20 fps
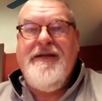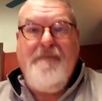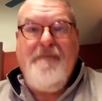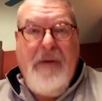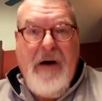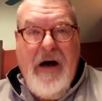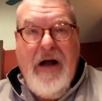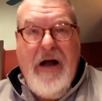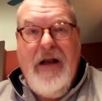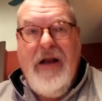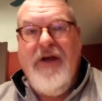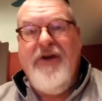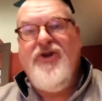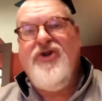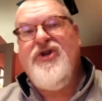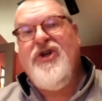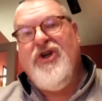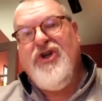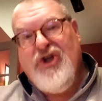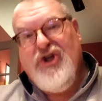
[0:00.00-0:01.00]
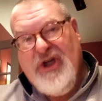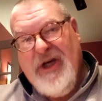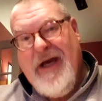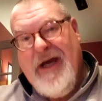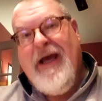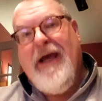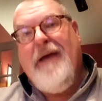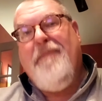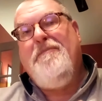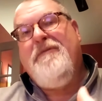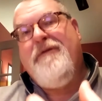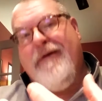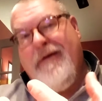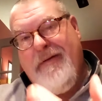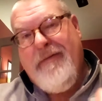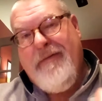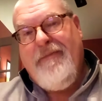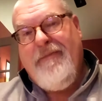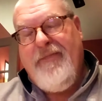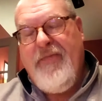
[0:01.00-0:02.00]
polished and shaped
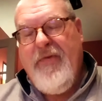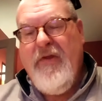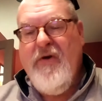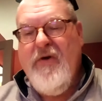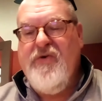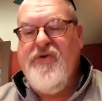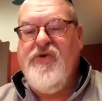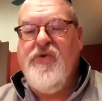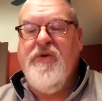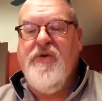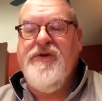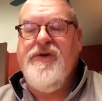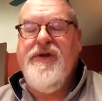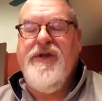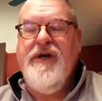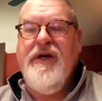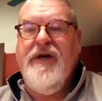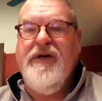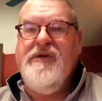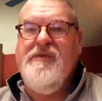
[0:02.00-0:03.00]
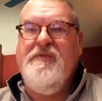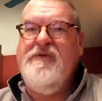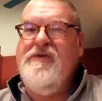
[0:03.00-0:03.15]
and those sorts of things.